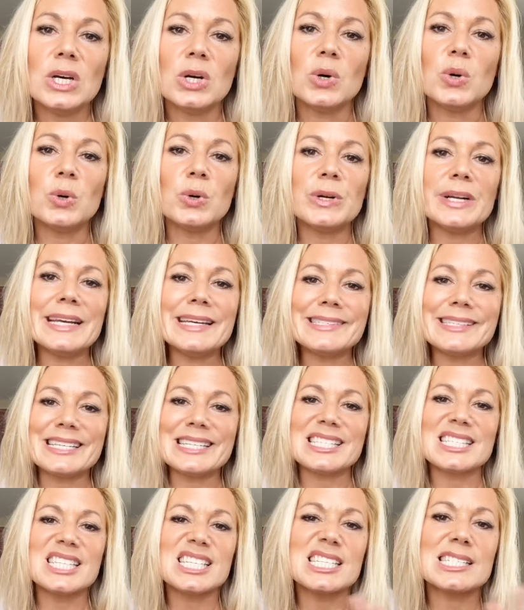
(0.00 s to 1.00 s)
Or is
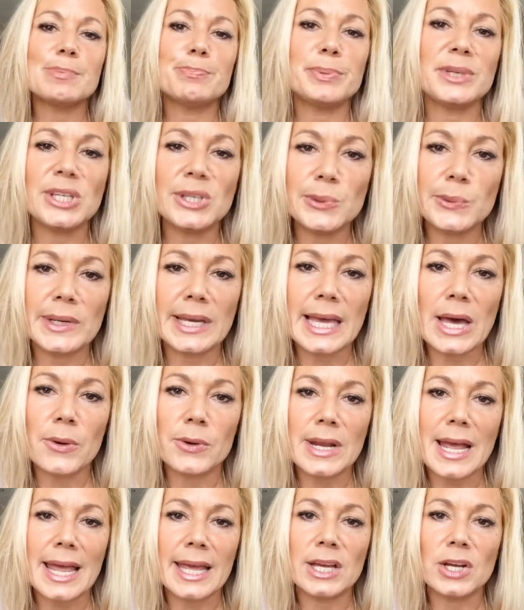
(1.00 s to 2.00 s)
it spewing
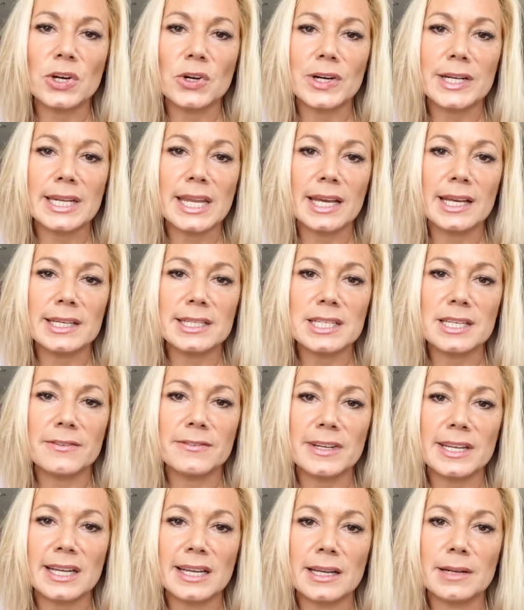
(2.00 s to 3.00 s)
out anger and
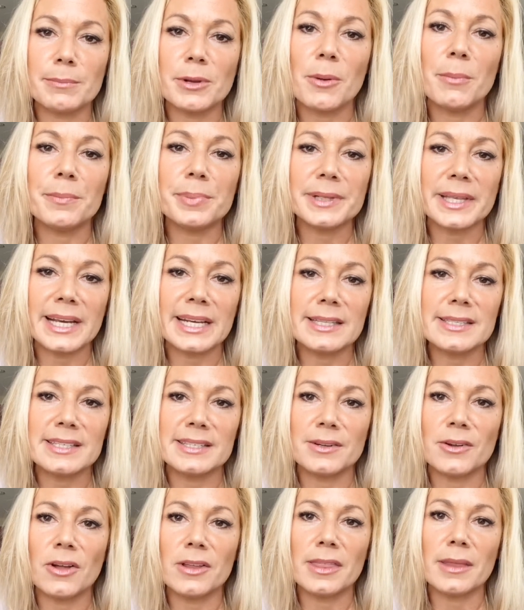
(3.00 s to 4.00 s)
negativity and complaints
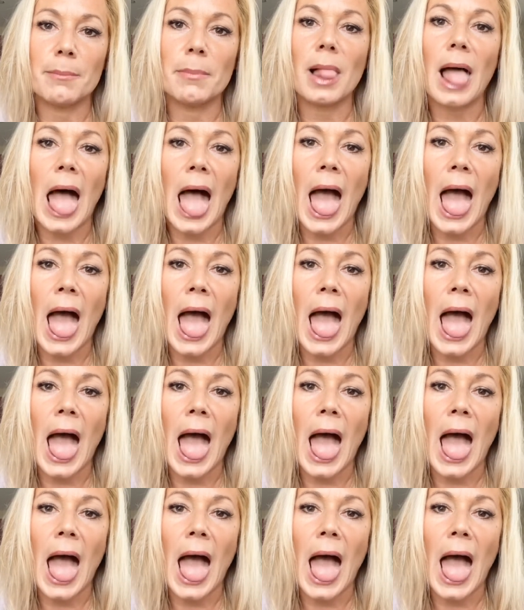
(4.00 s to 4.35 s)
and all the blah?